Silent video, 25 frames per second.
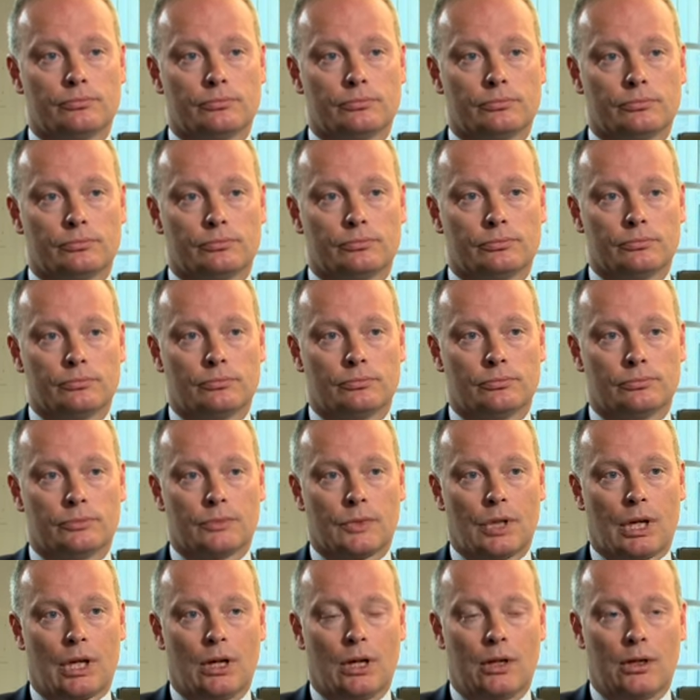What more can you
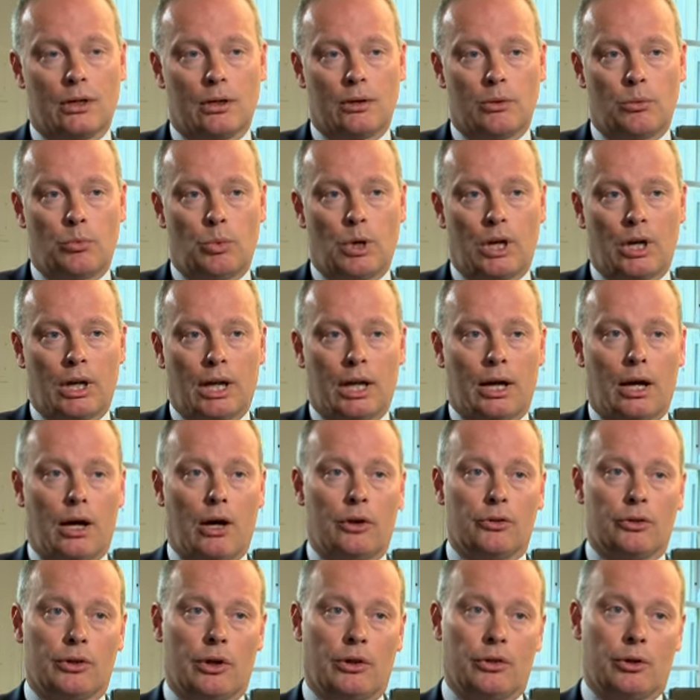tell us? Well,
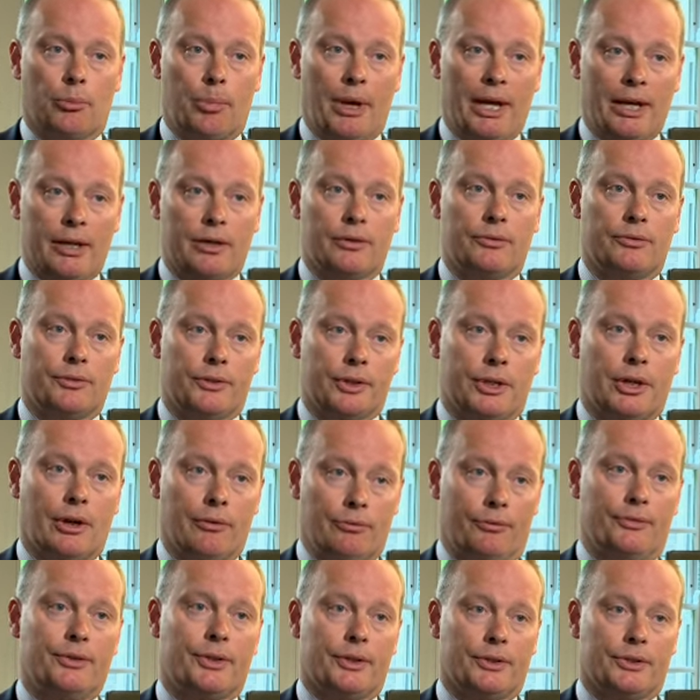on, on the back of the
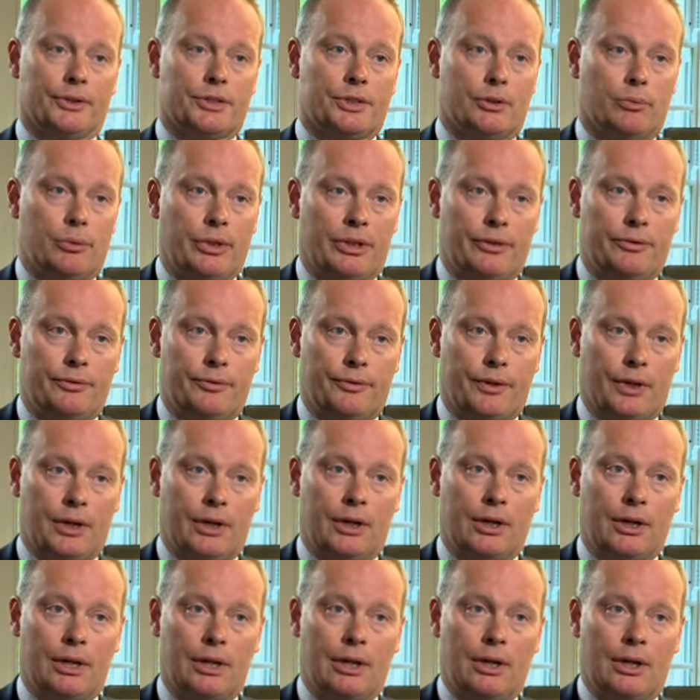confidence that we've
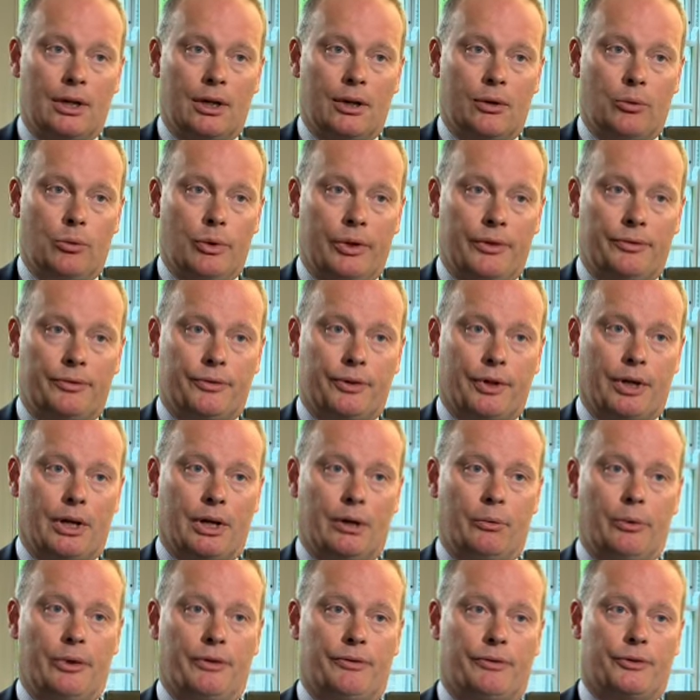uh, we've
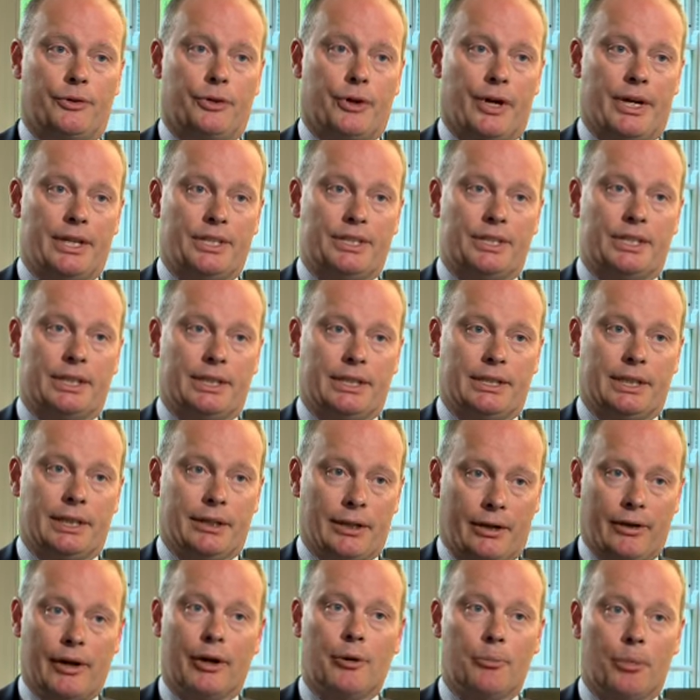we've created
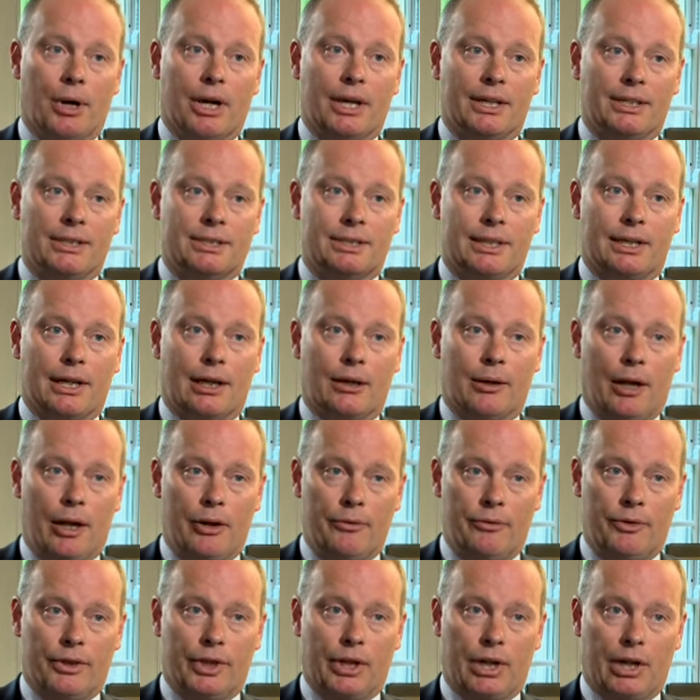in our own minds uh,
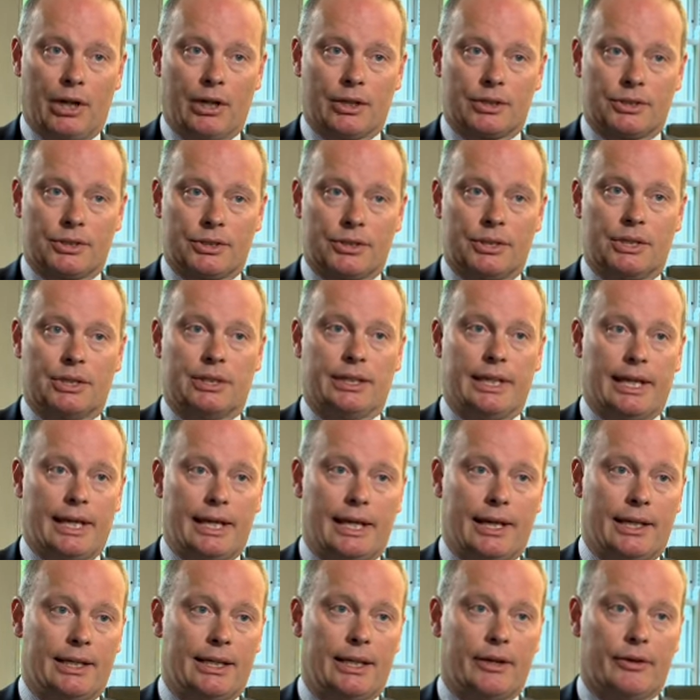over the last
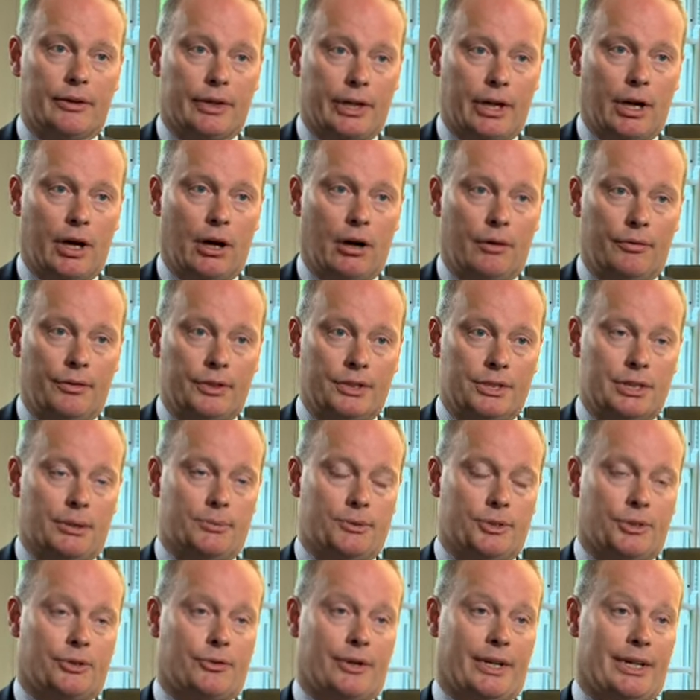year, year and a half in
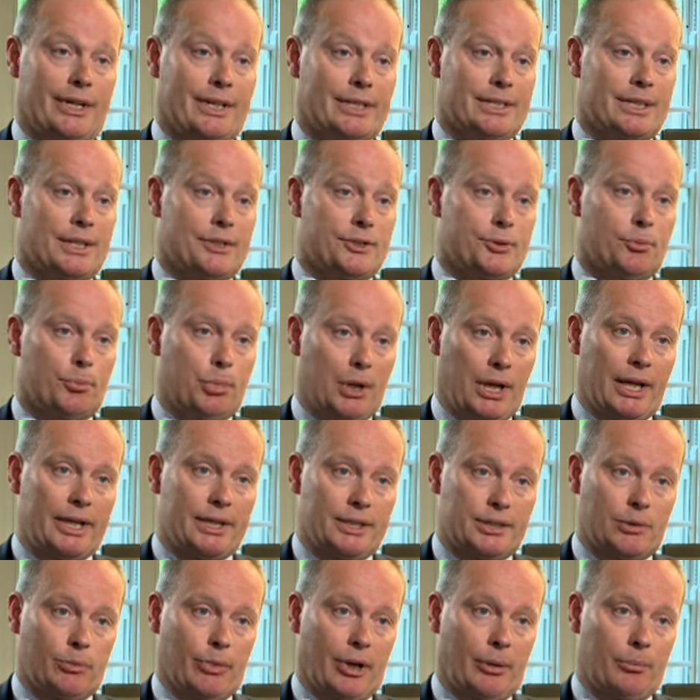terms of creating a sense of
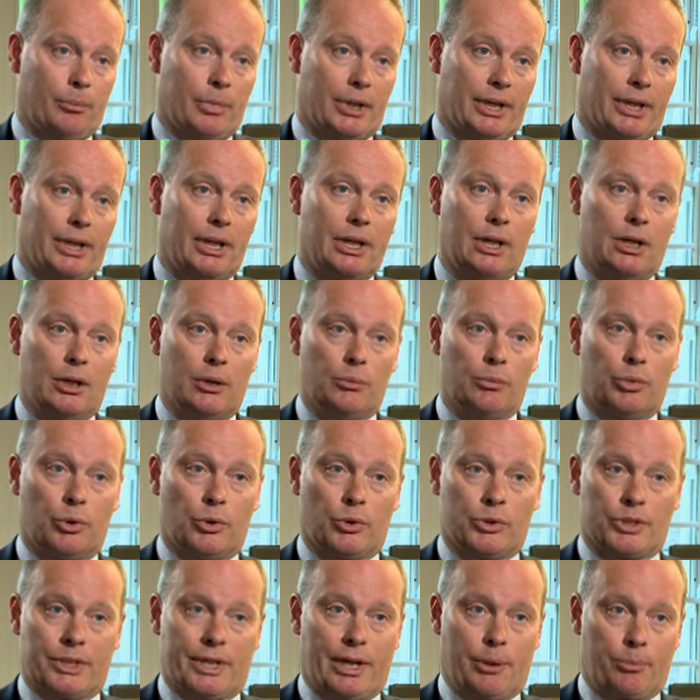place at Wembley, but
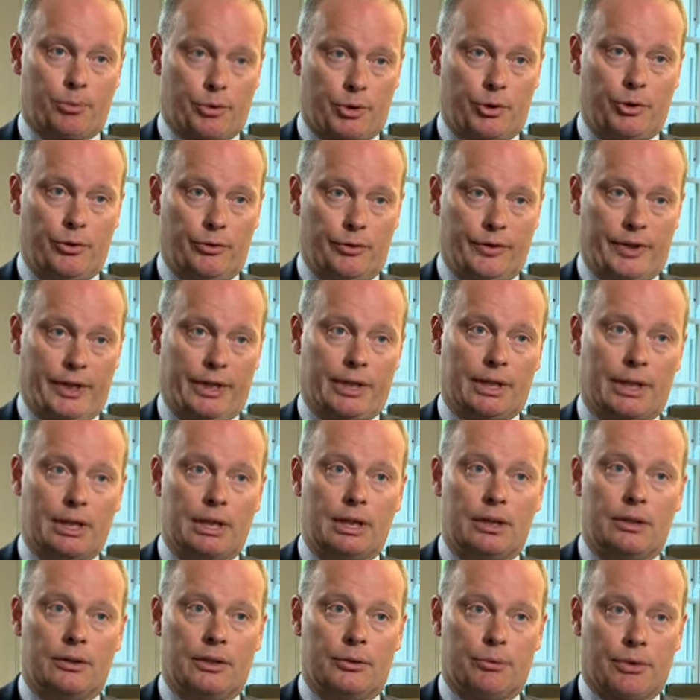also now proving
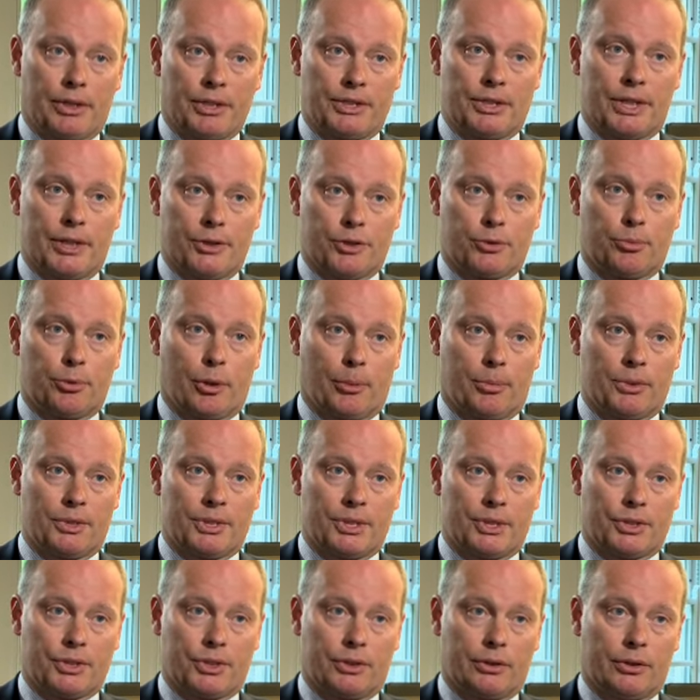the residential
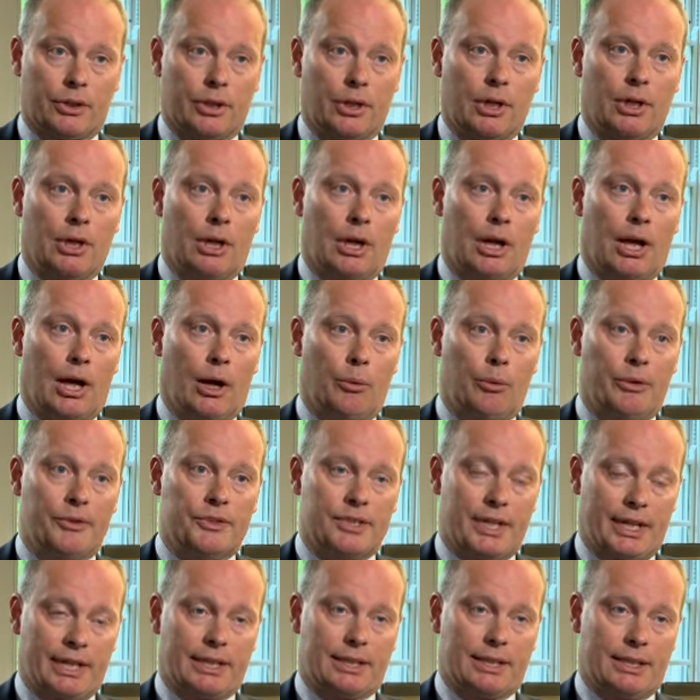proposition. Uh, we've
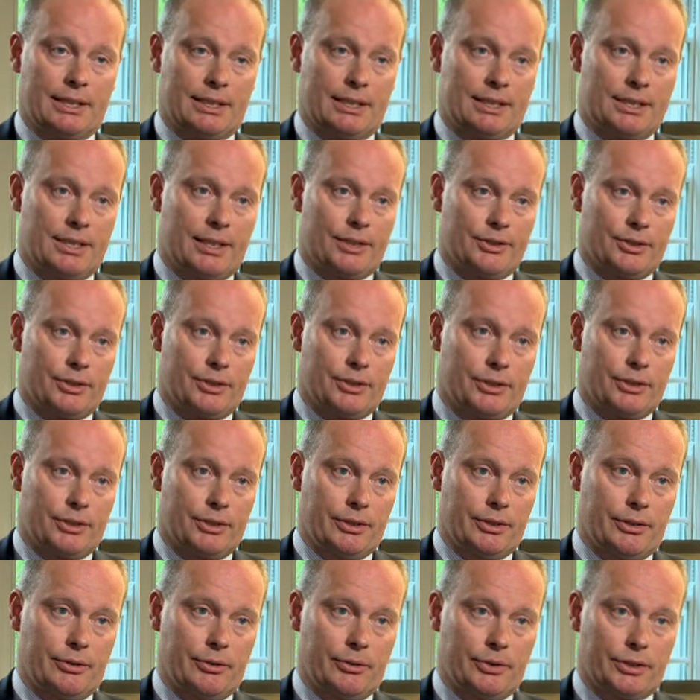taken the decision
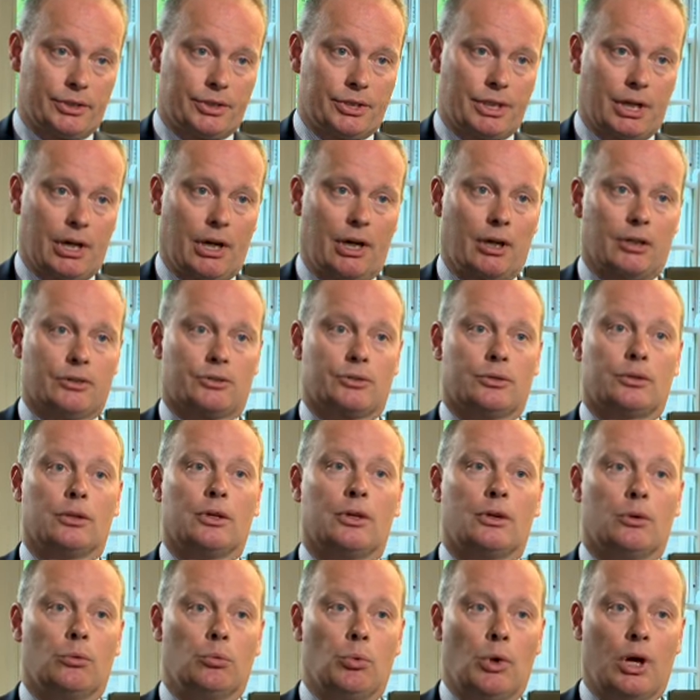to start
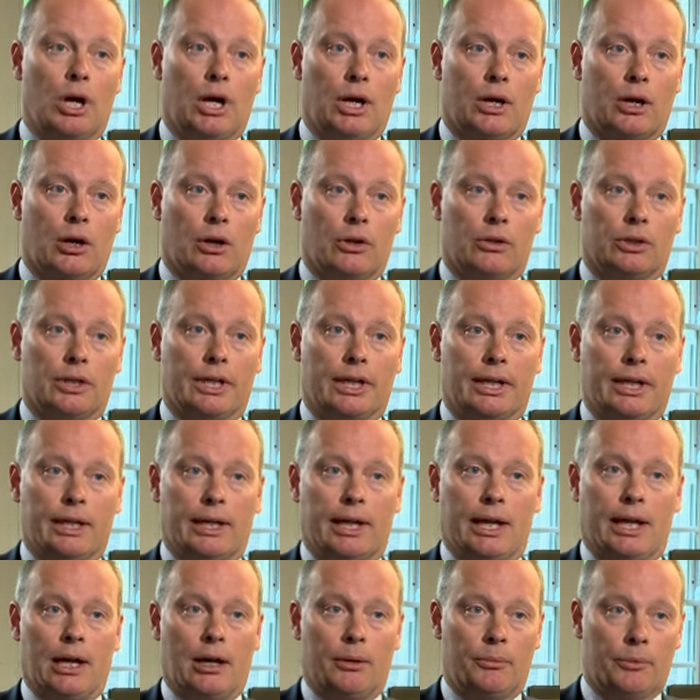work on
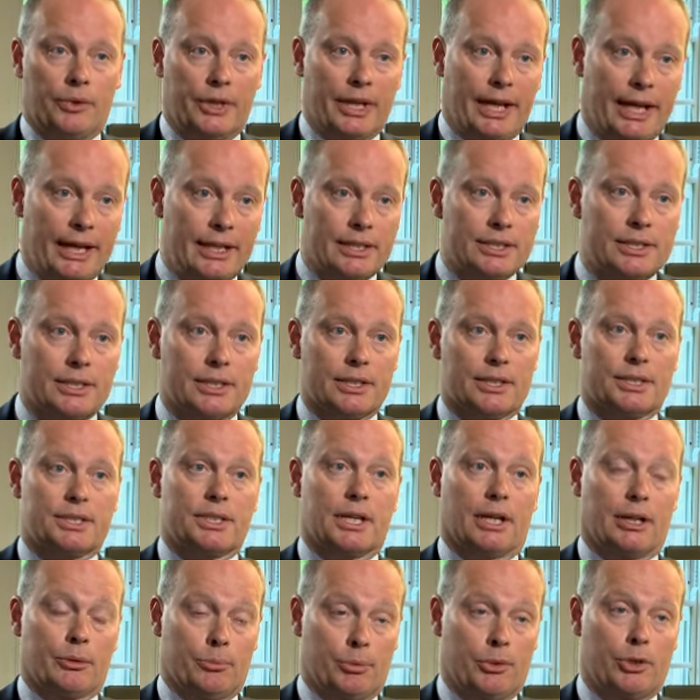the um, the eastern
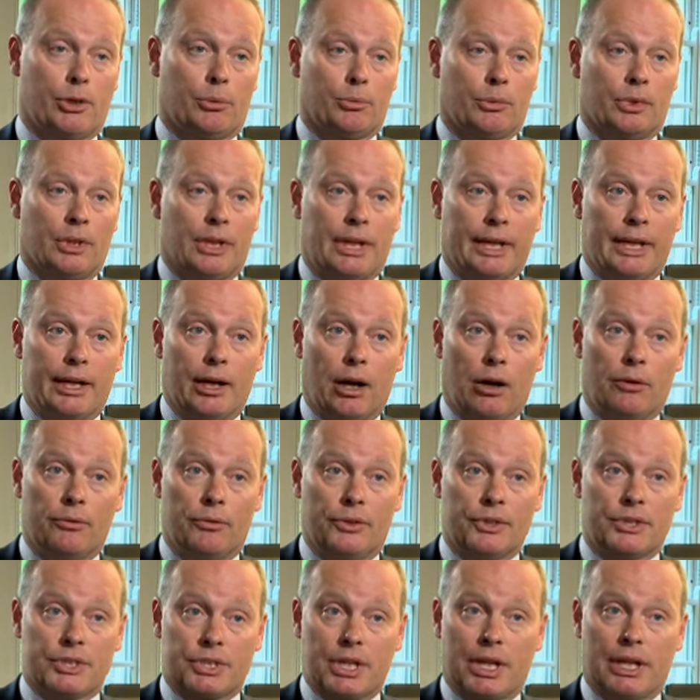side predominantly
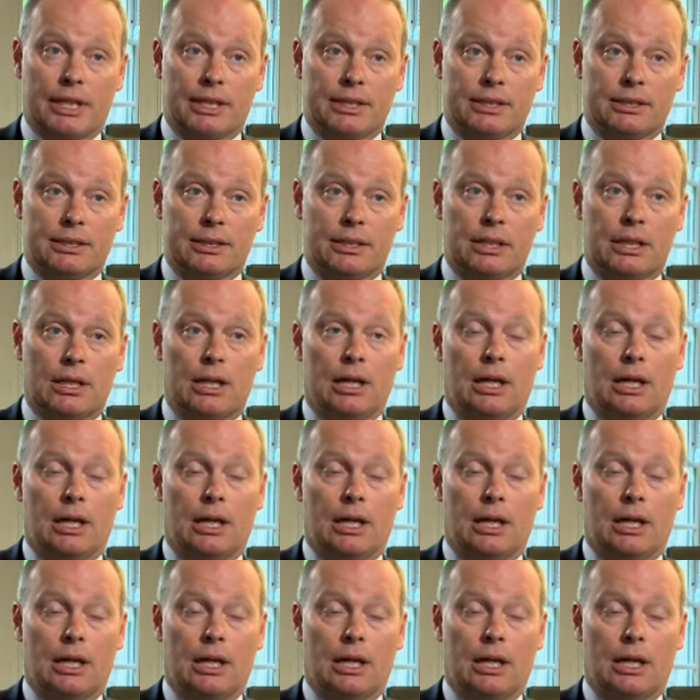of the site.